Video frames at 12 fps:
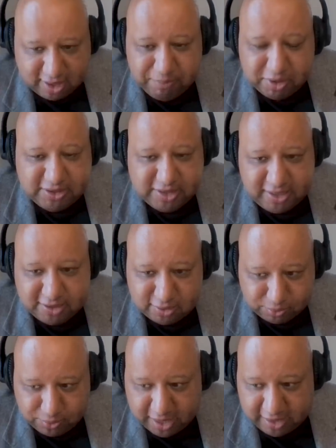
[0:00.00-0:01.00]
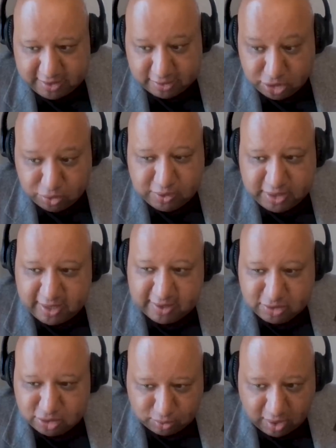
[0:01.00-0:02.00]
couple of days of rain and you
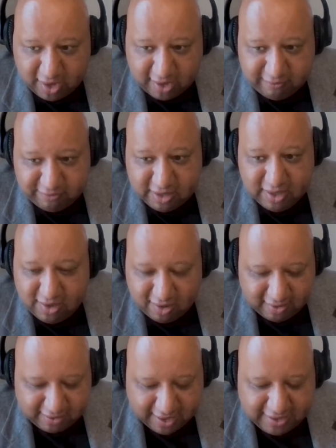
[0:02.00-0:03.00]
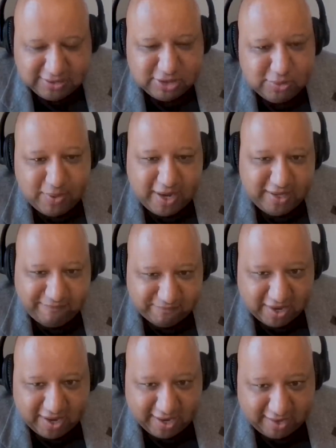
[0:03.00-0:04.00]
can't drive on
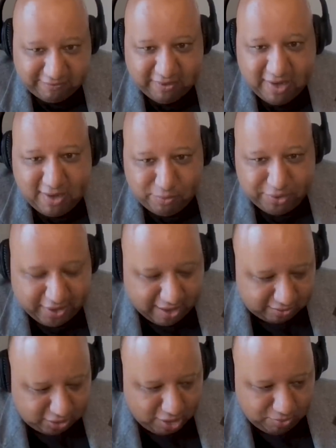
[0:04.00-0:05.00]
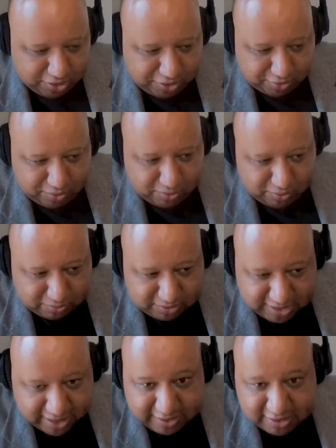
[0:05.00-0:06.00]
I-285 without going through
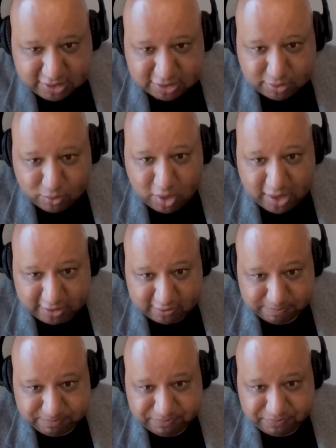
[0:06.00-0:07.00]
10 inches of water.